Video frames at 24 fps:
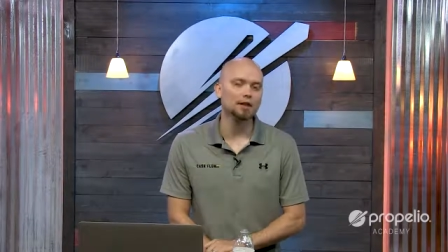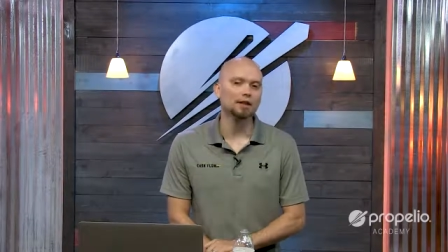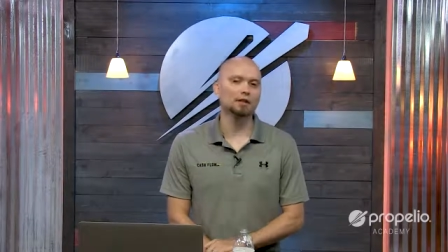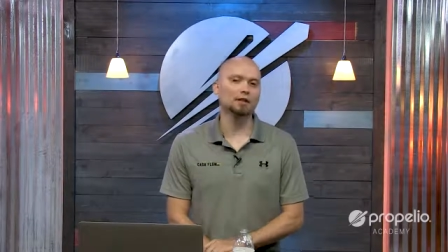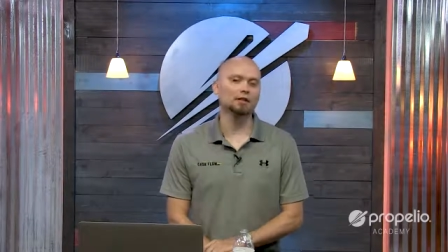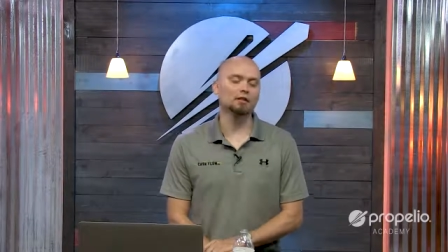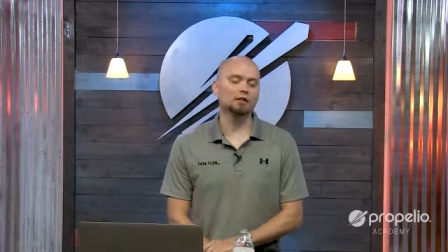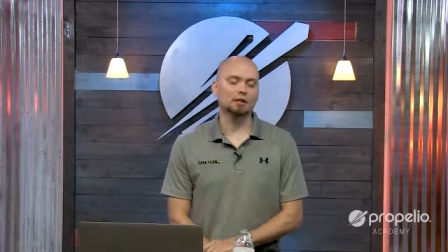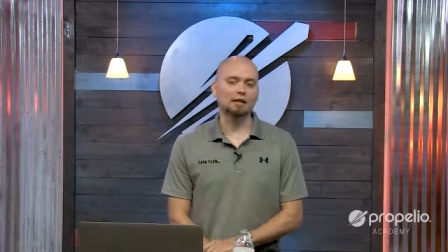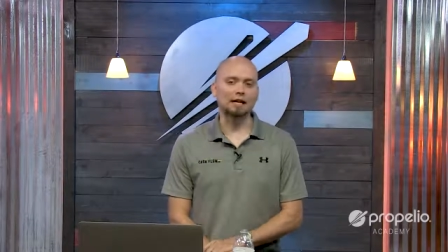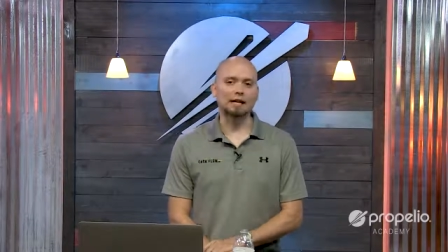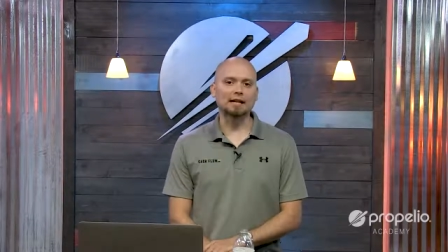
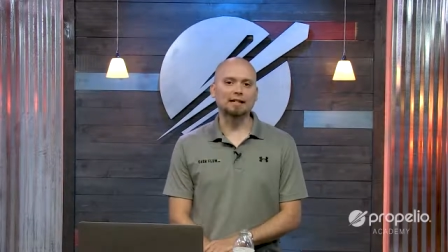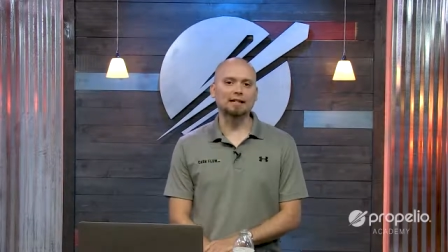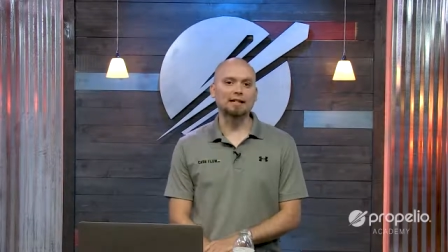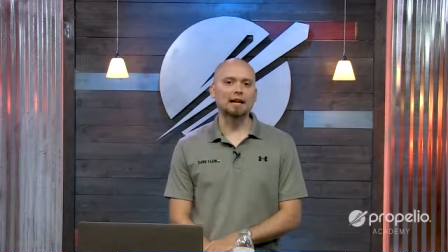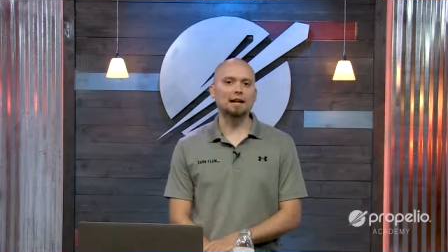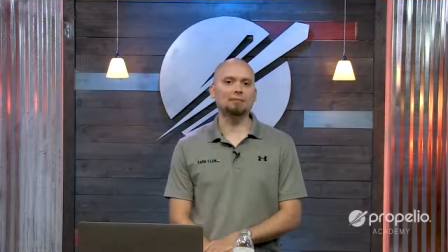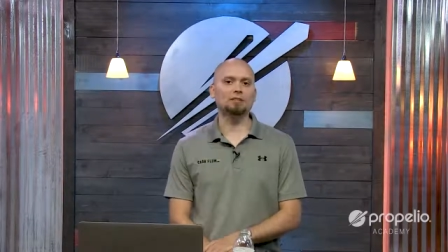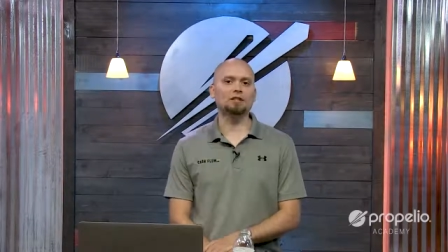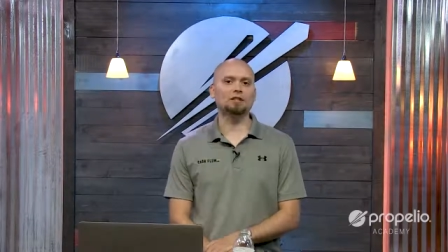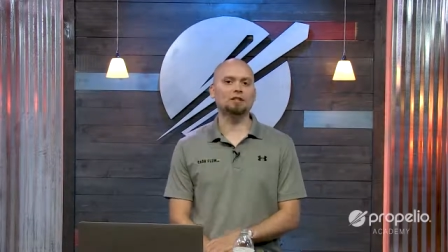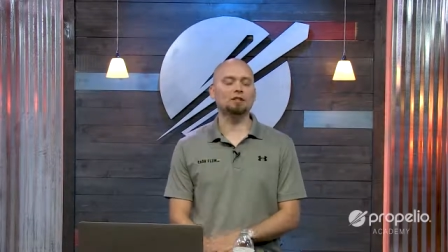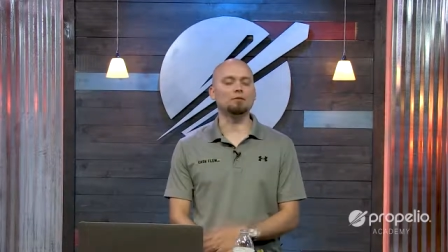There's a lot of
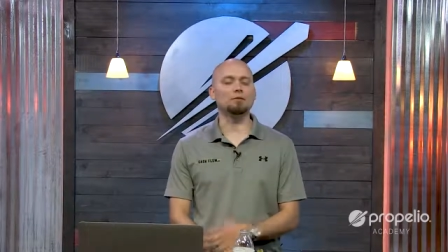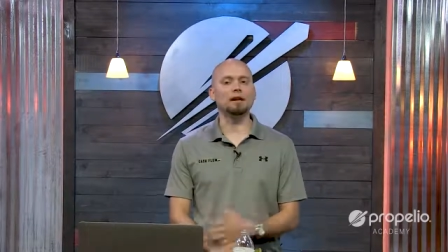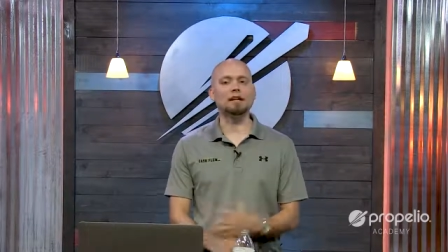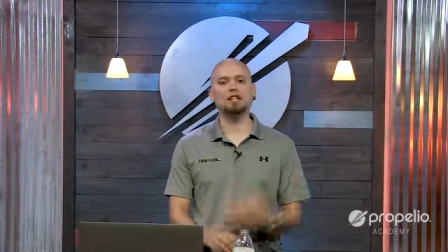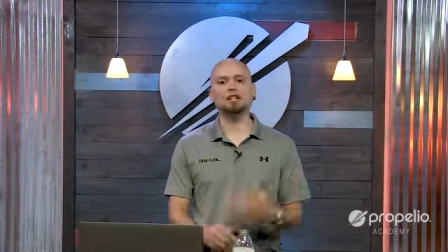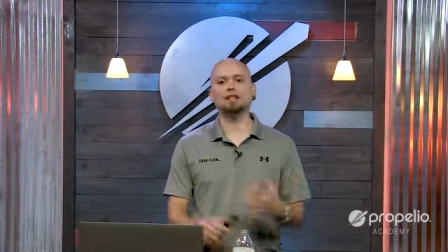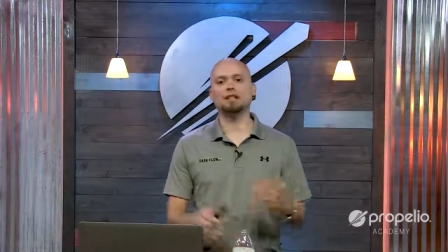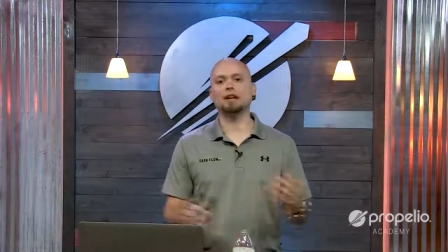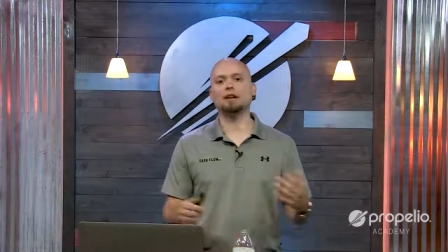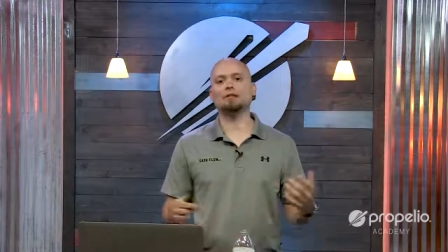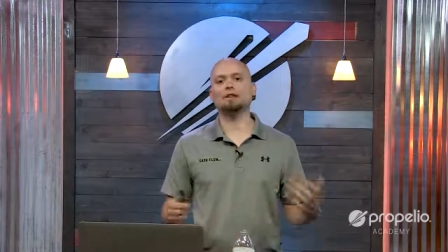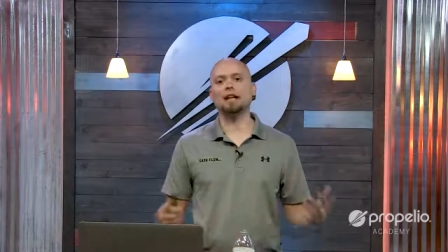times that you may
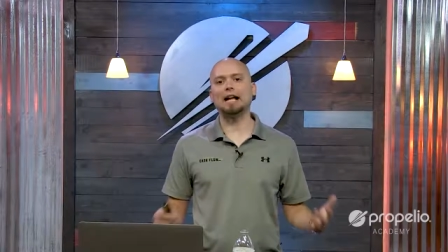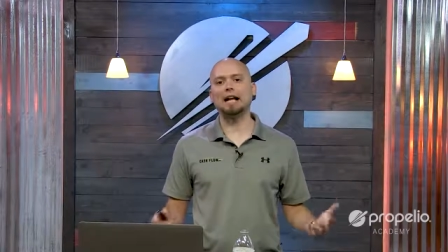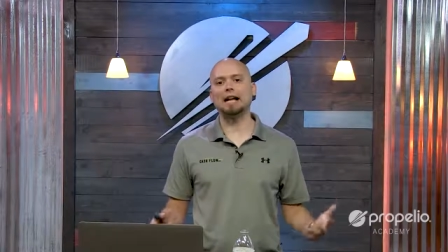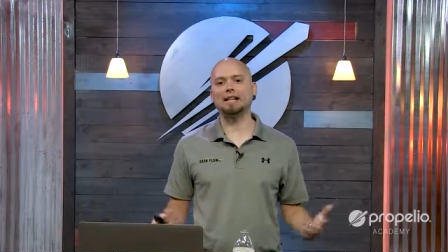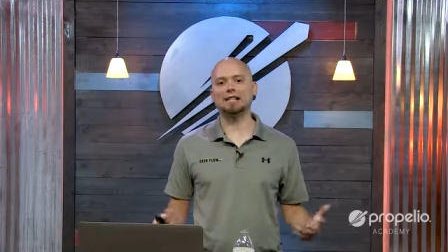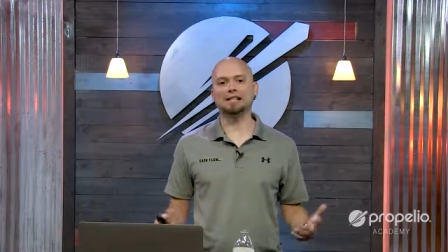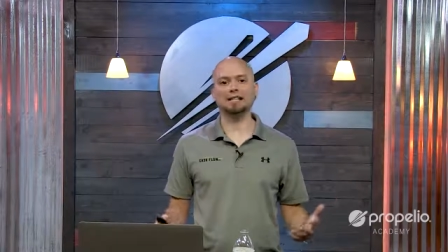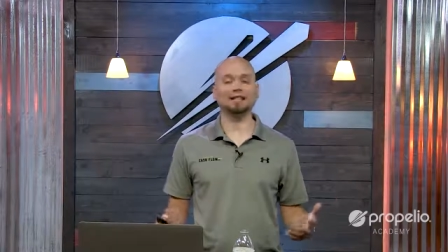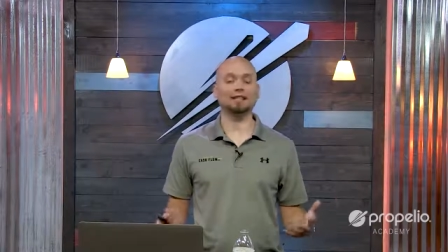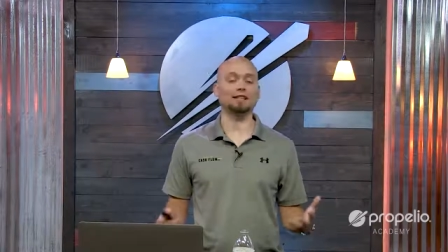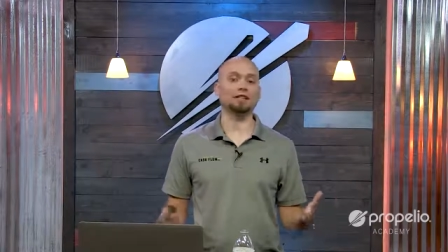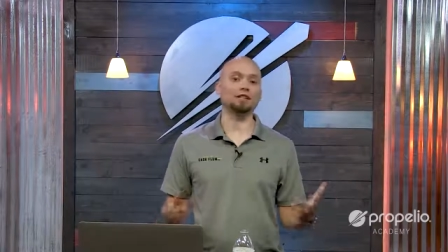just have an
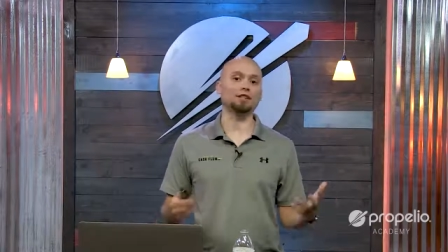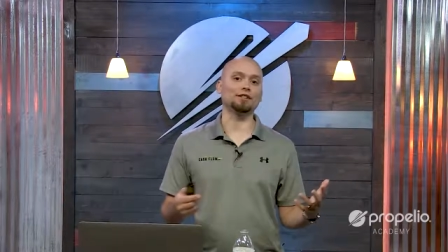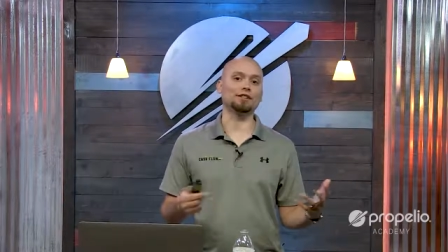asset that